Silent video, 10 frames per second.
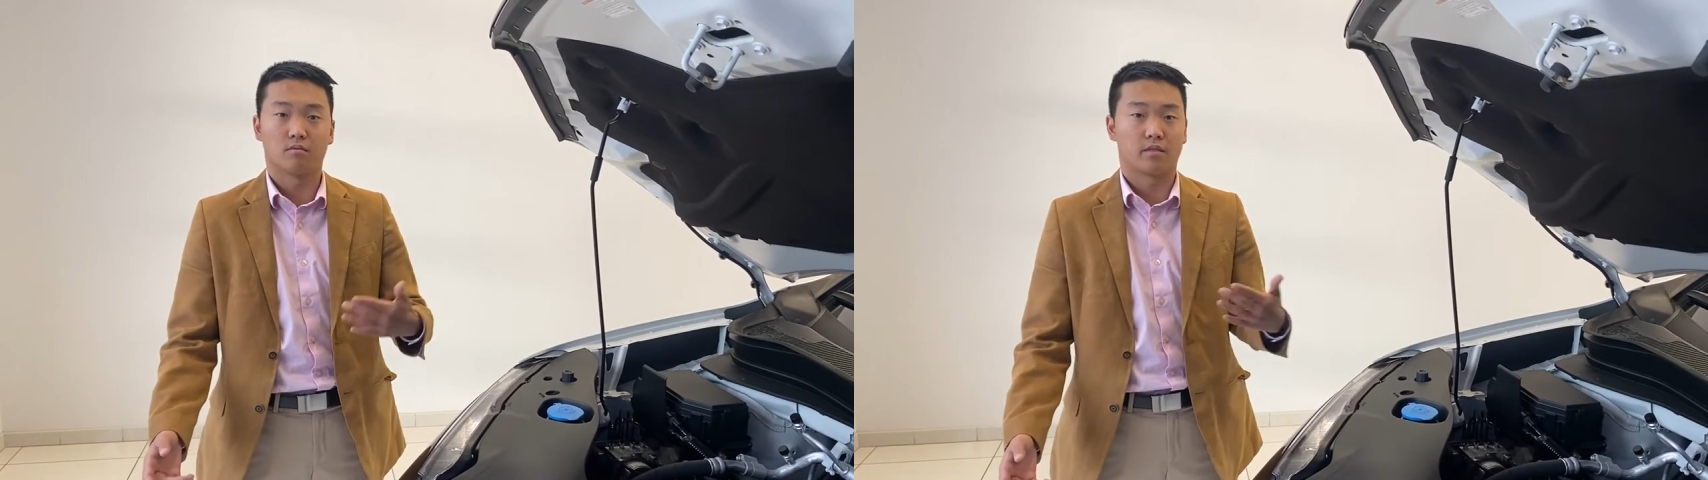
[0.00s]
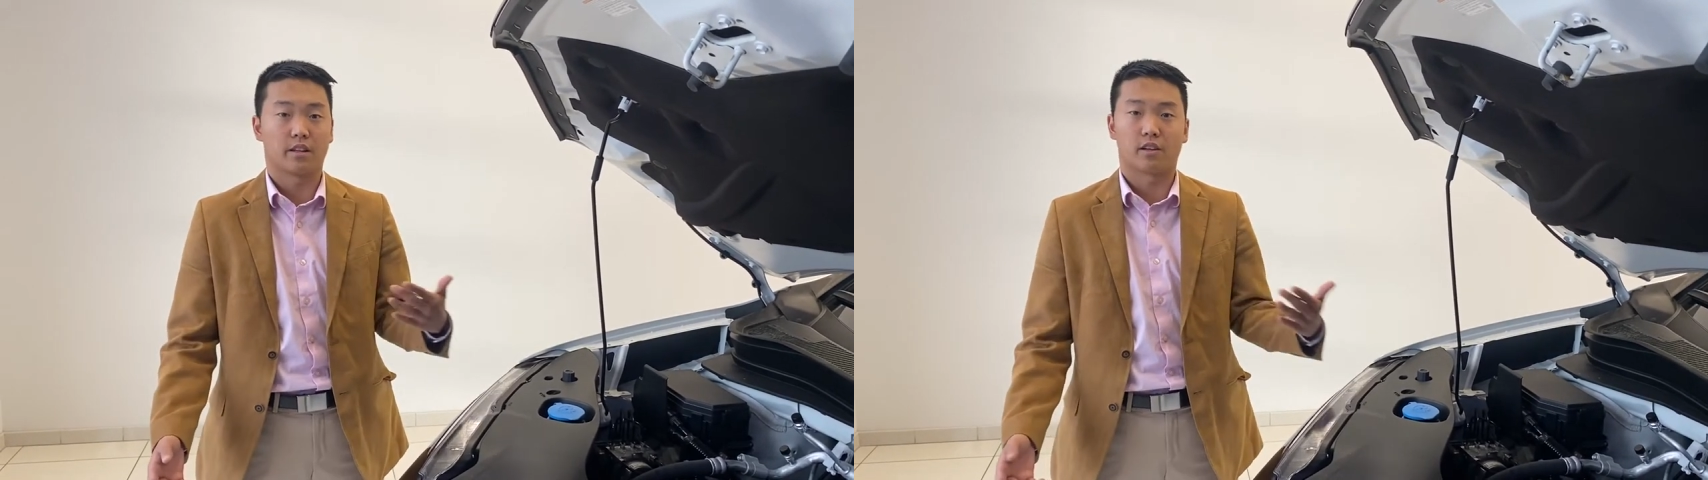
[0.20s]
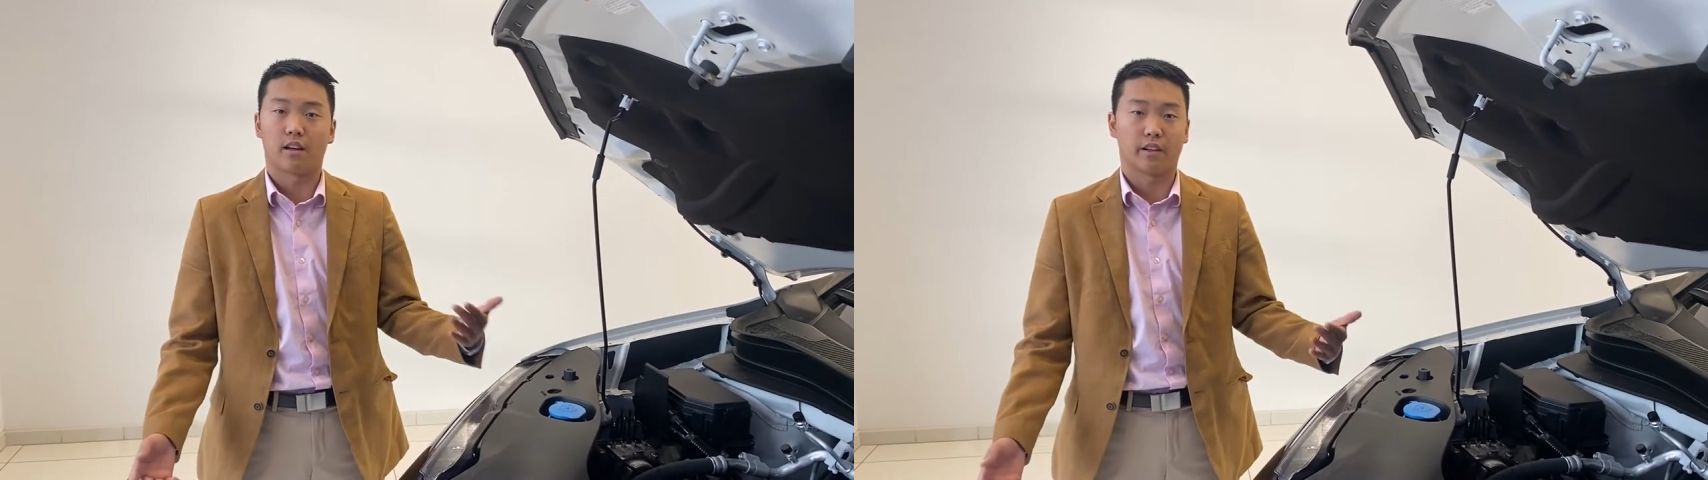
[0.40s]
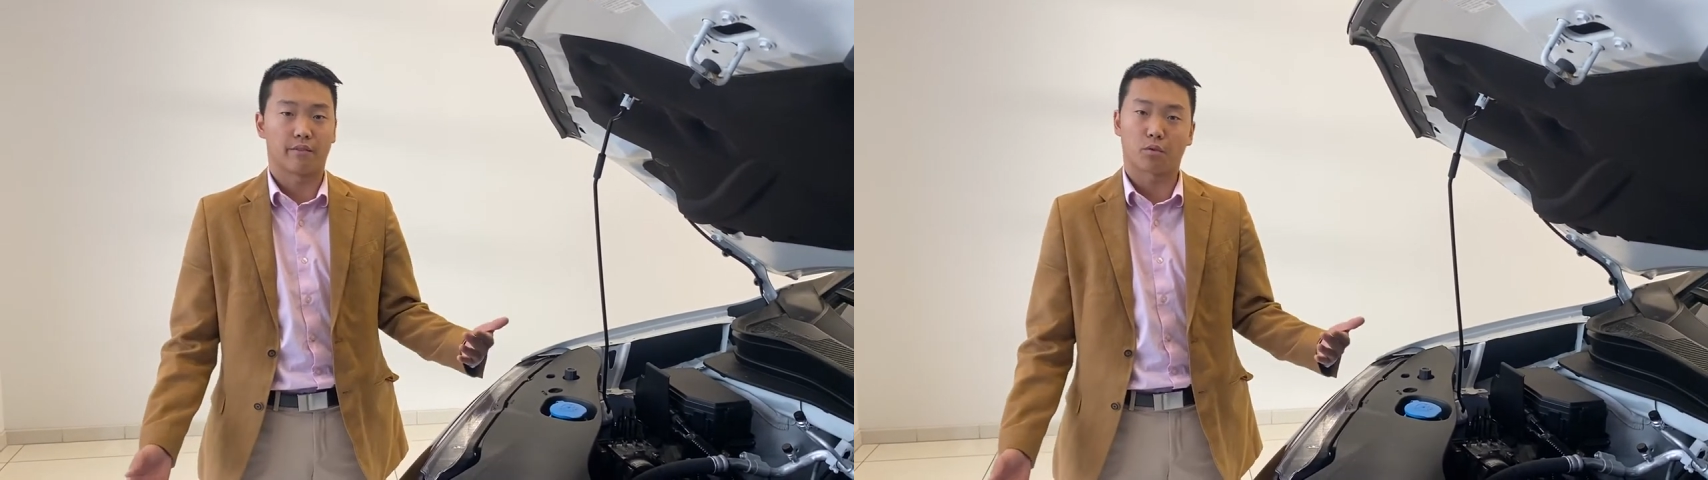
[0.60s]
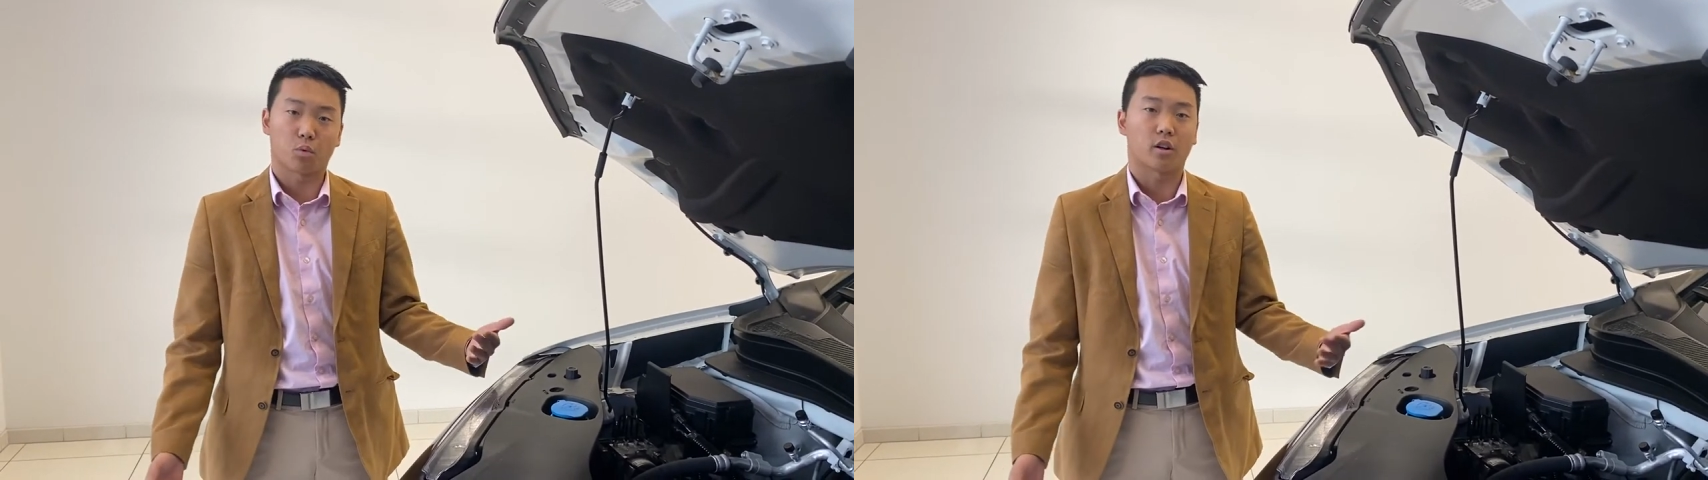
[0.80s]
that you're not late
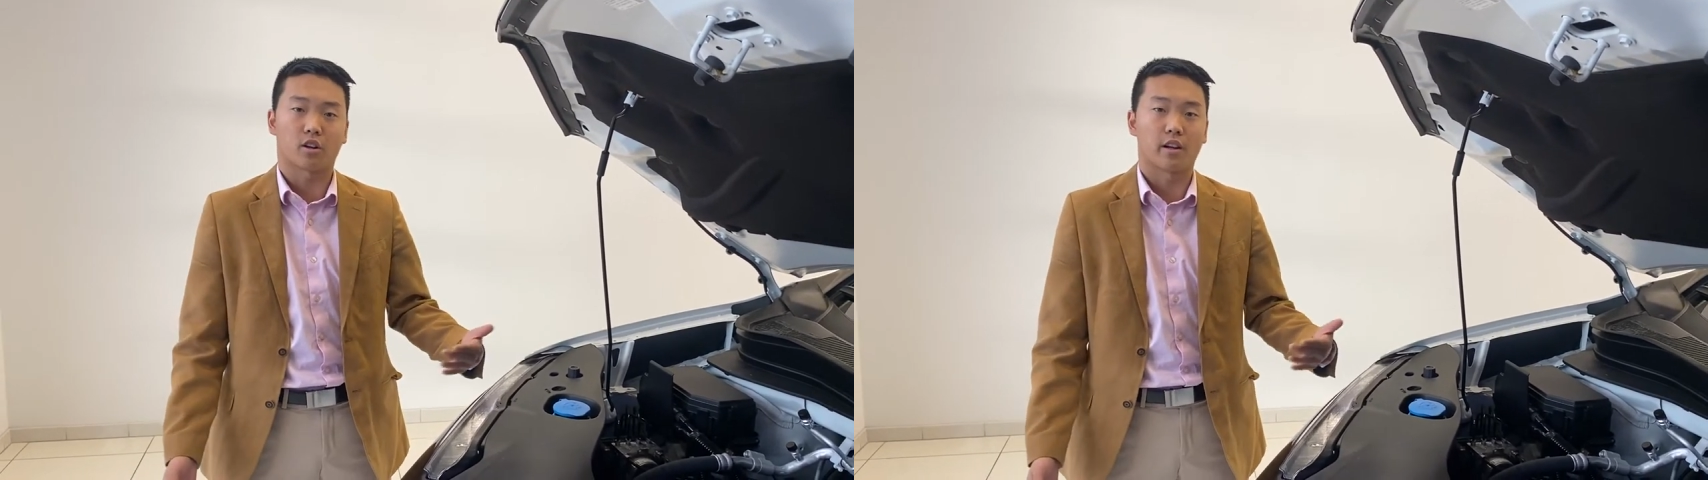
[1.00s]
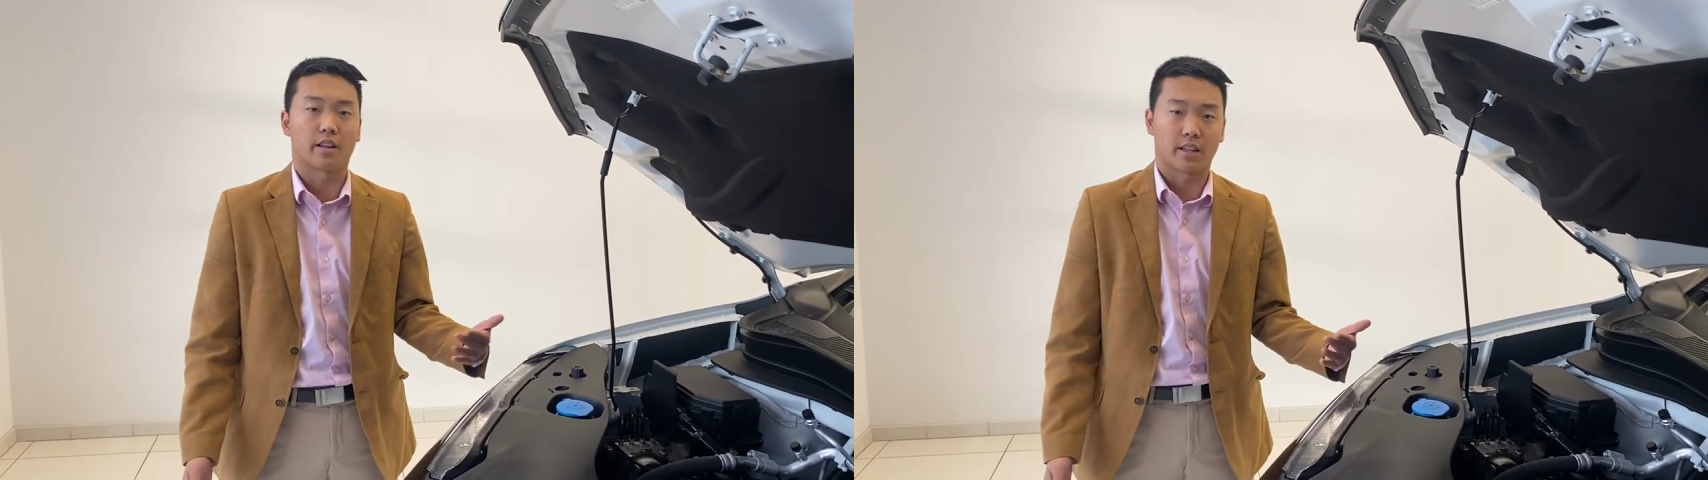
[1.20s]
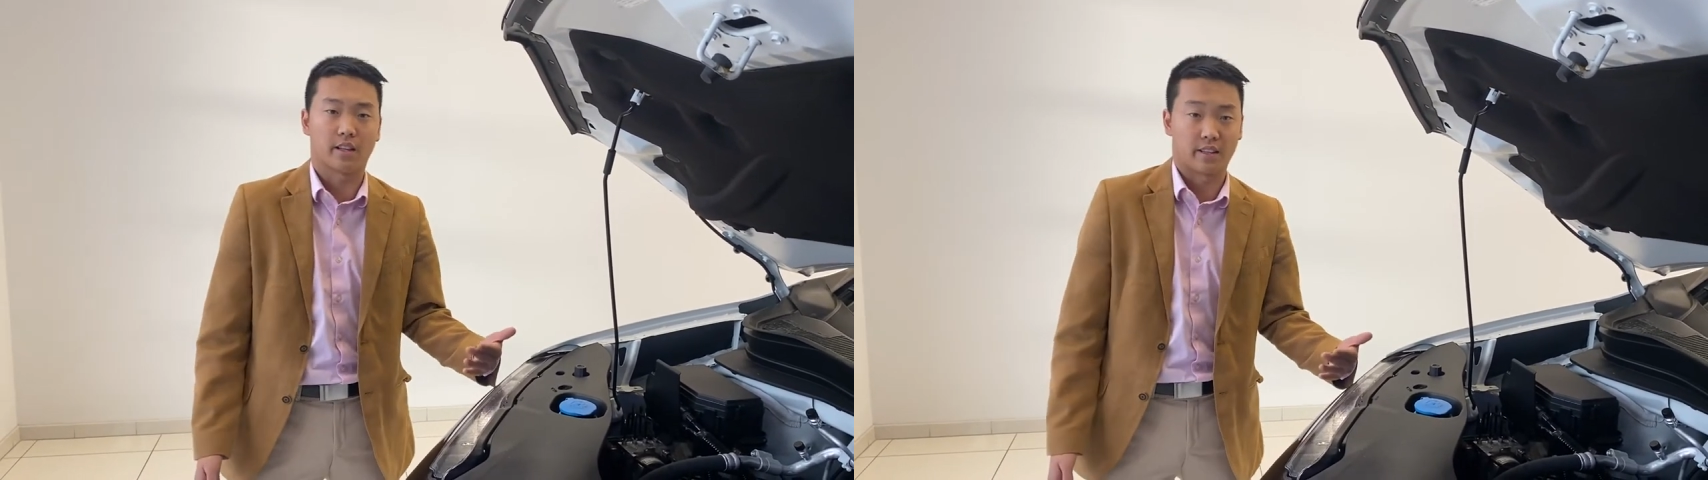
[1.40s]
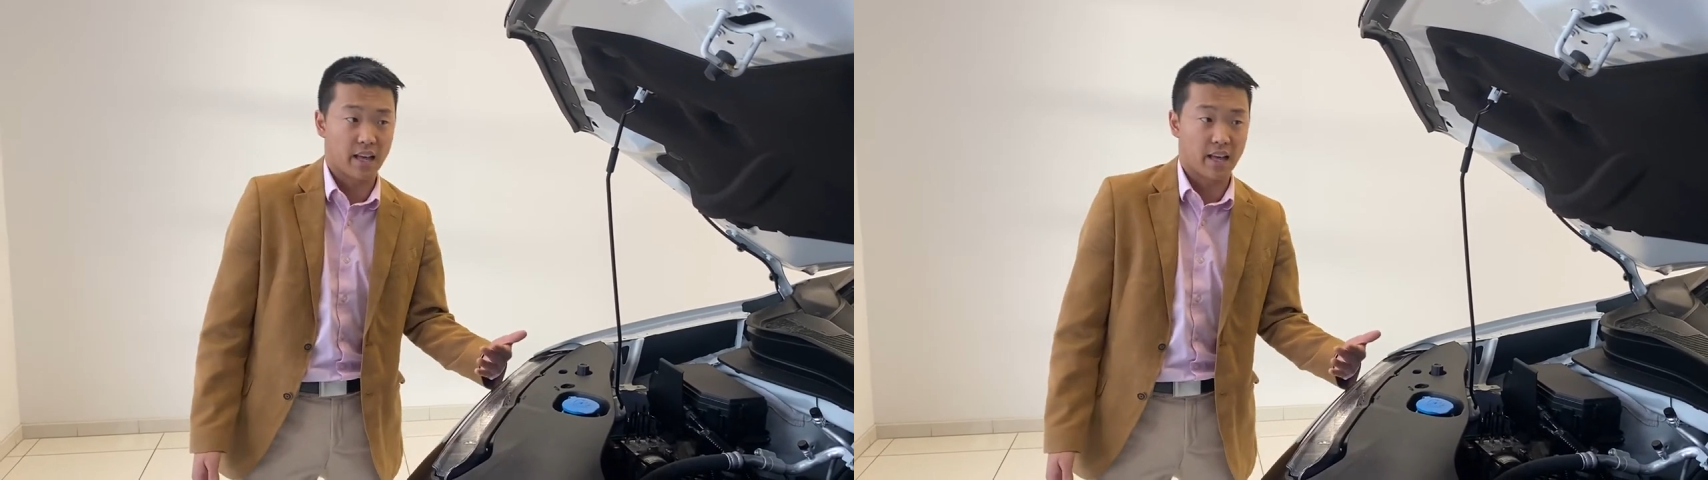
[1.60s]
for work or anything like